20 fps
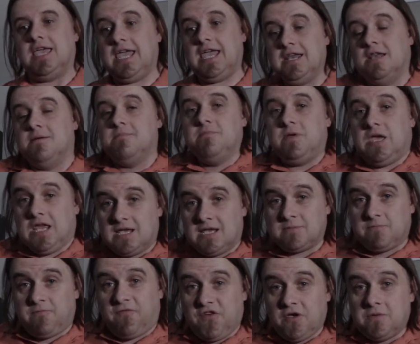in
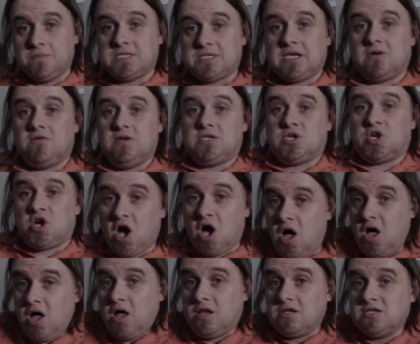a film series
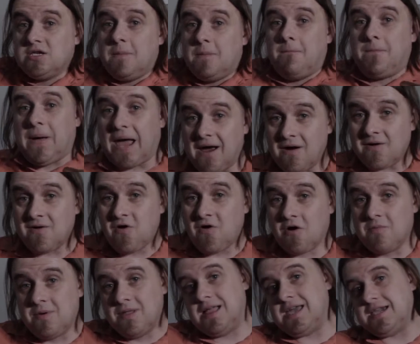called
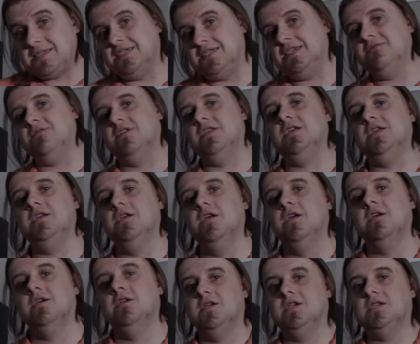Paranormal Activity
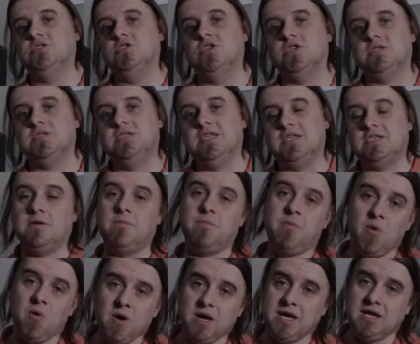is just
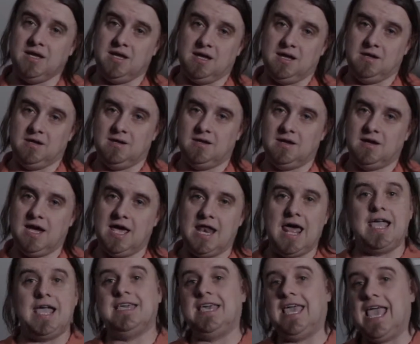disappointing.
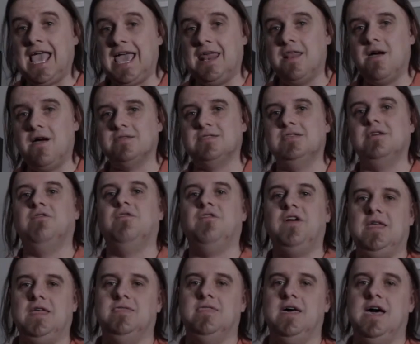And I cannot
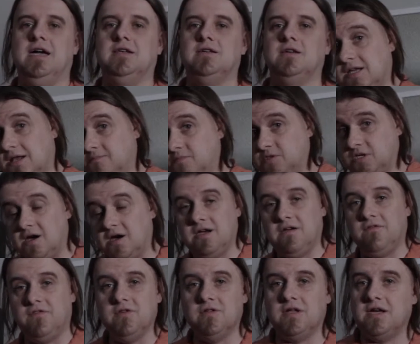defend that. And I'm
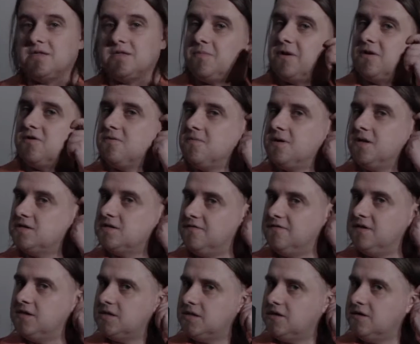sorry if you like the Paranormal
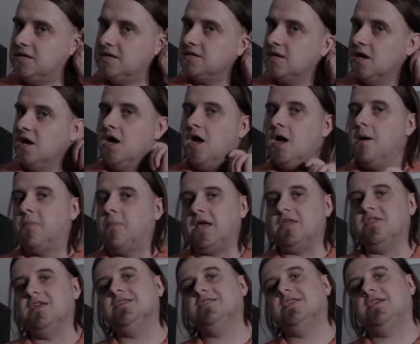Activity series, but
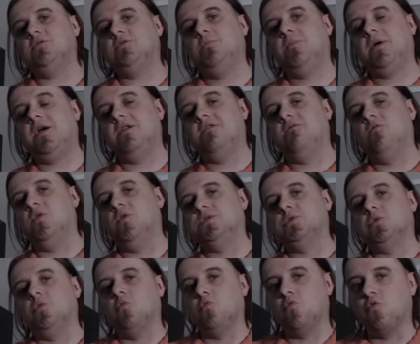I think it's actually part of
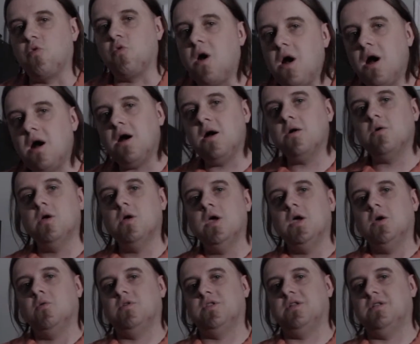what's wrong
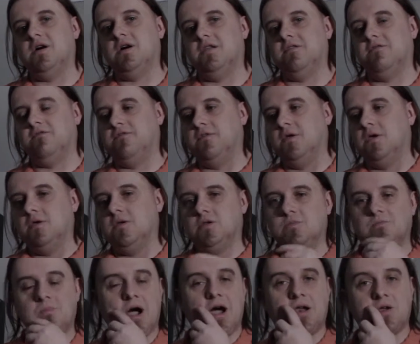with a lot of
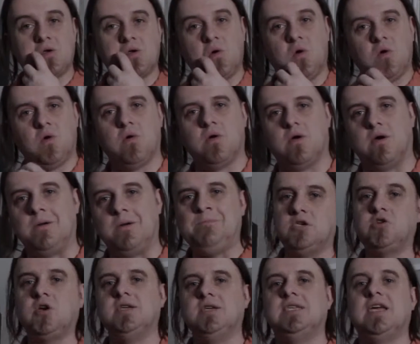modern horror.
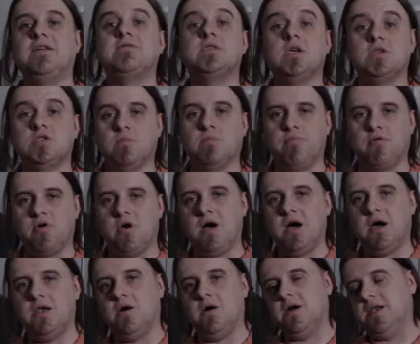It tries to have such a
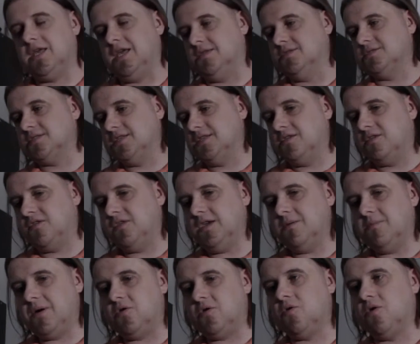broad audience. And the
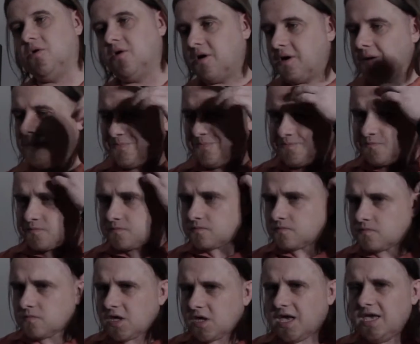thing about horror
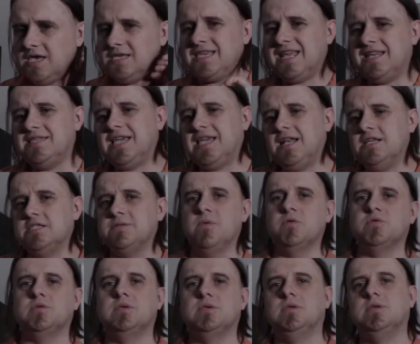is that it's at its
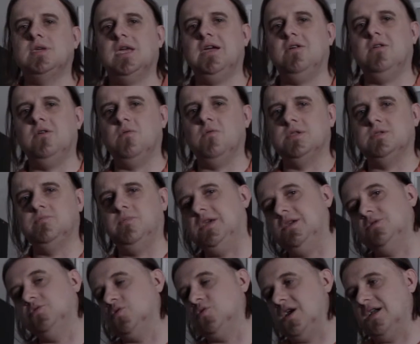most scary when it's
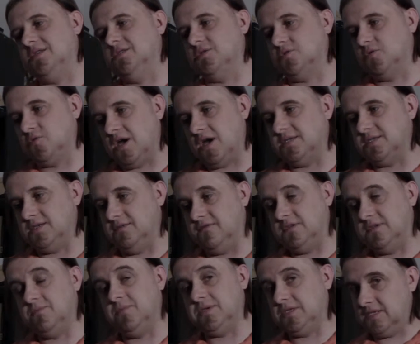being
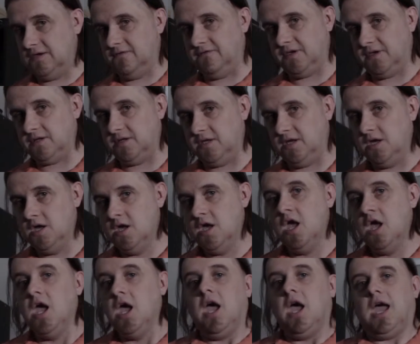transgressive, specifically.
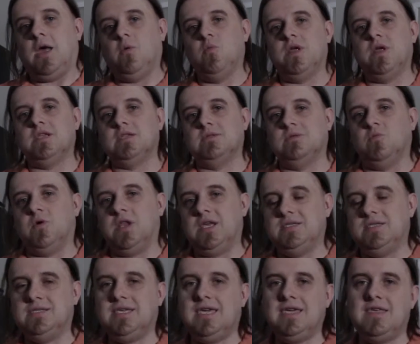And when
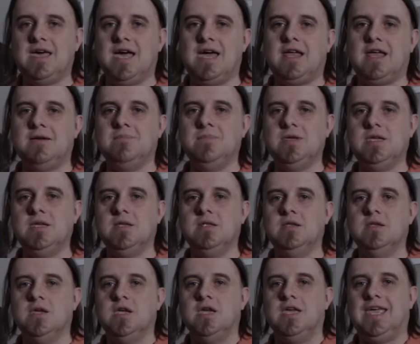I say that, I
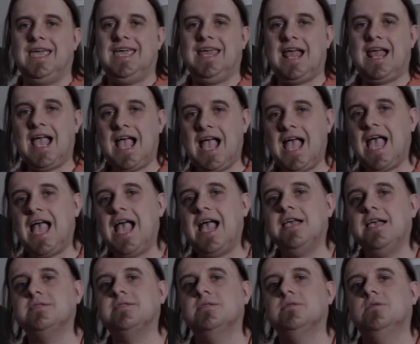mean it
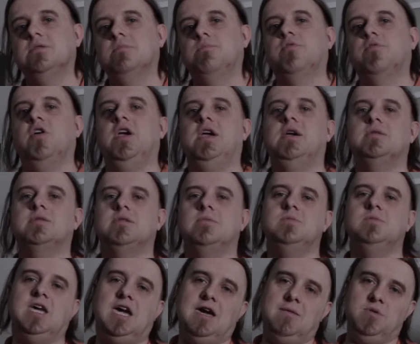has to break
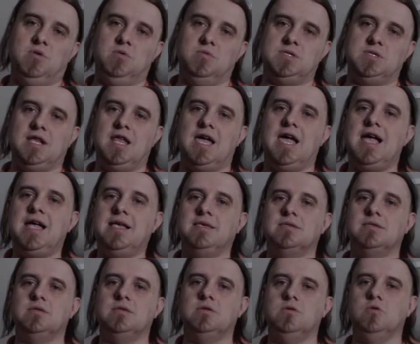some taboos. It
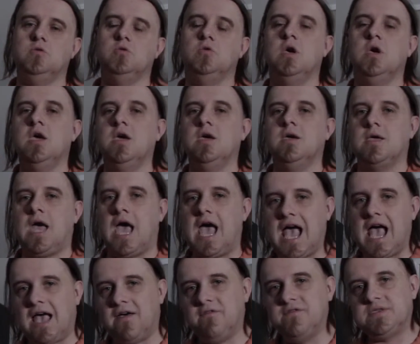has to
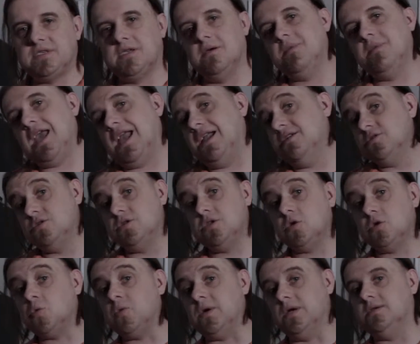have some edge
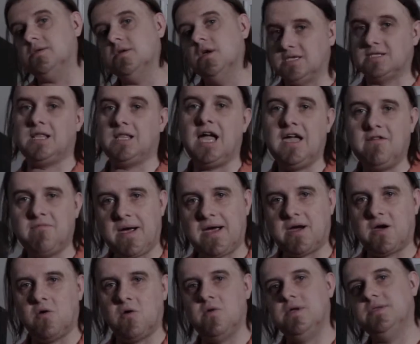to it. As Clive
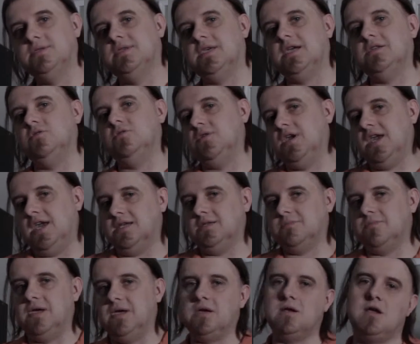Barker once said, you
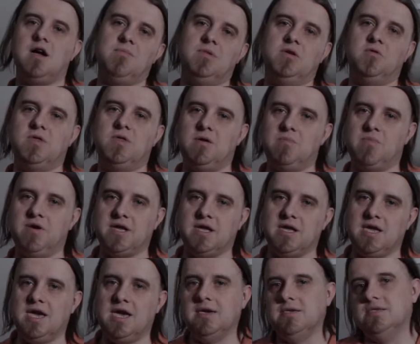can't make an omelet without
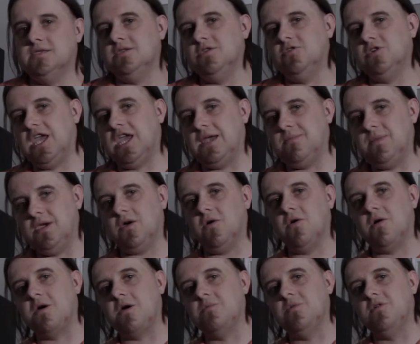breaking eggs, and you can't make
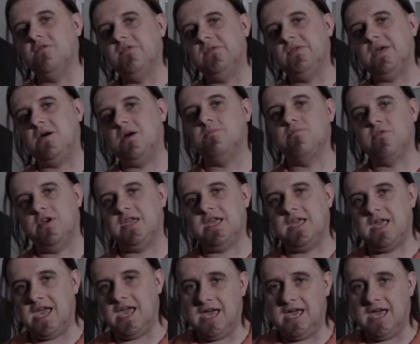a horror movie without breaking